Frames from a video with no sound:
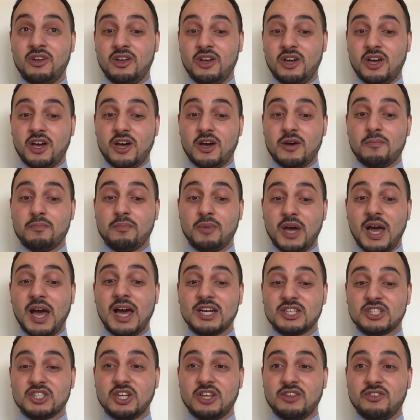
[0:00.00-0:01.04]
But
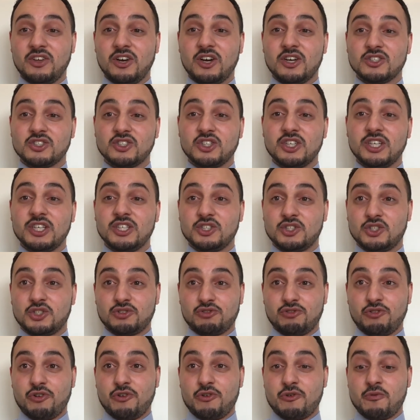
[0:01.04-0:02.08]
actually, the answer is
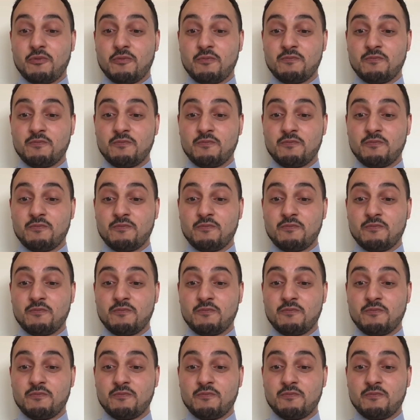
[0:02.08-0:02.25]
true.